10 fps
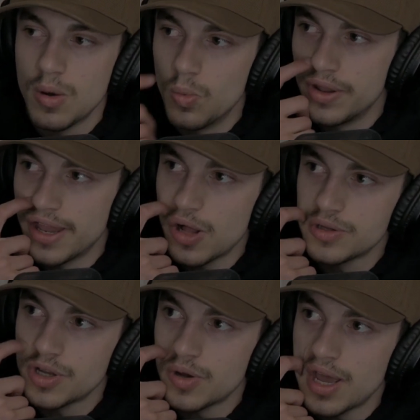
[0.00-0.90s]
Would that
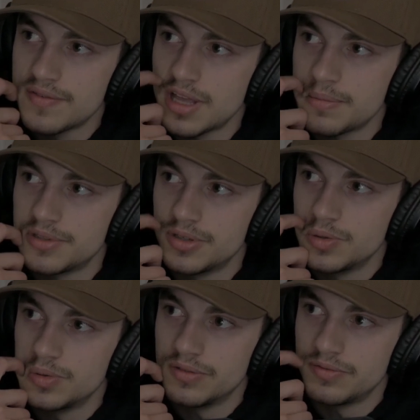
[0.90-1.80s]
also have something to
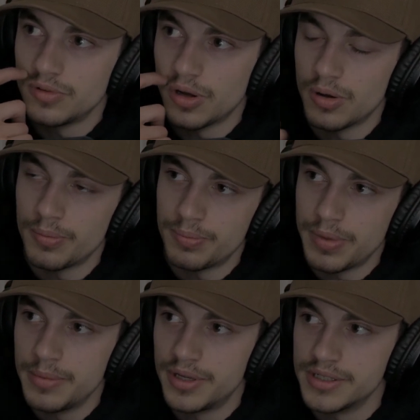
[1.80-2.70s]
do with
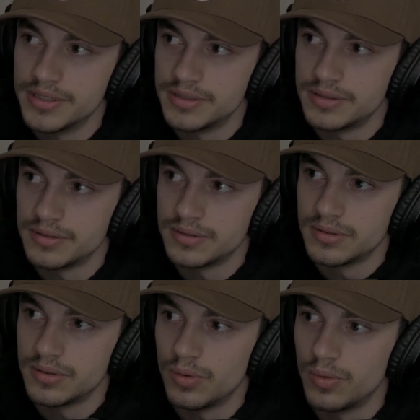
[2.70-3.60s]
be because
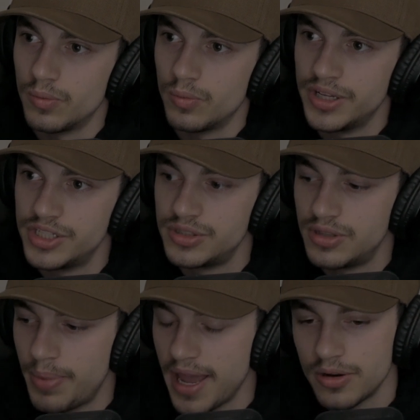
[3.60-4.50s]
we
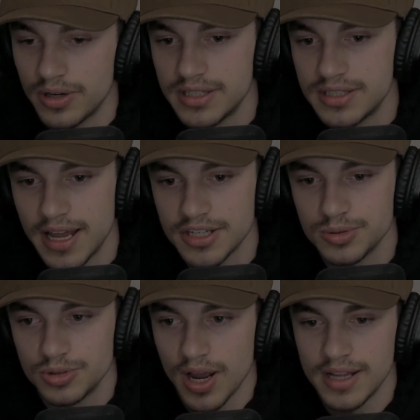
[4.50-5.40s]
depend on
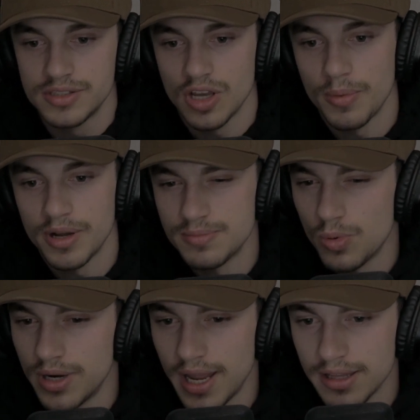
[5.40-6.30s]
international trade so much
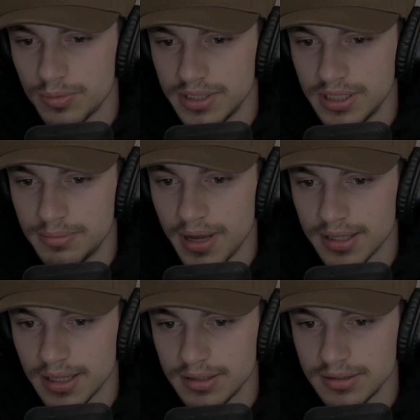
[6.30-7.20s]
more now than we did back
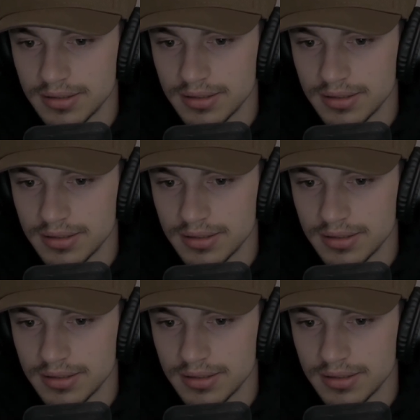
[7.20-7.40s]
then?